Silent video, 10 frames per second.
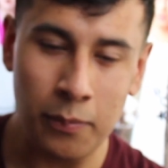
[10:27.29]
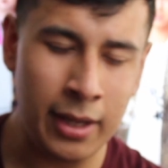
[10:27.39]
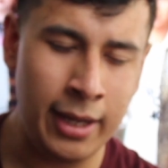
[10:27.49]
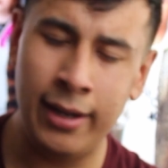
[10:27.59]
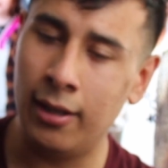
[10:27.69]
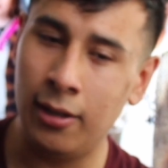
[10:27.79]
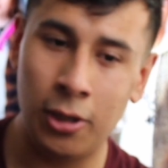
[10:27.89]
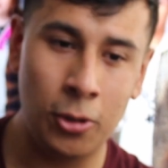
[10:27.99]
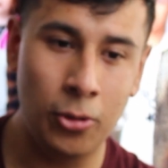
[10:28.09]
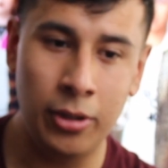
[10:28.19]
eating
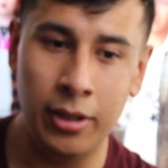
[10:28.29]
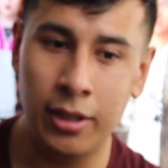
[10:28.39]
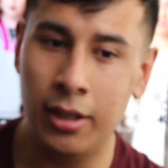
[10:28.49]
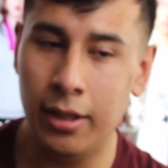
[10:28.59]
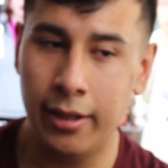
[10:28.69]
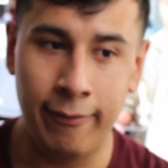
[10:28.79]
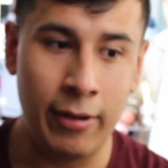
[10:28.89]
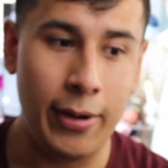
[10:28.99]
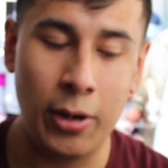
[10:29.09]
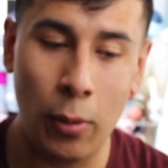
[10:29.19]
alone,
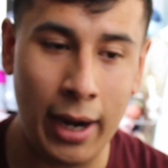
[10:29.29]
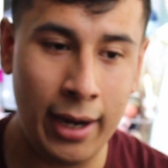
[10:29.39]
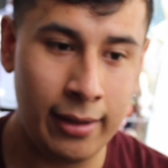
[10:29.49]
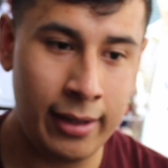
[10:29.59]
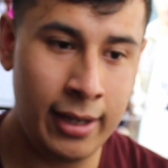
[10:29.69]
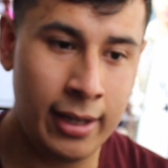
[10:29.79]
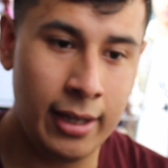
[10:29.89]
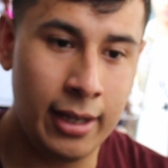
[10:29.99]
very quietly.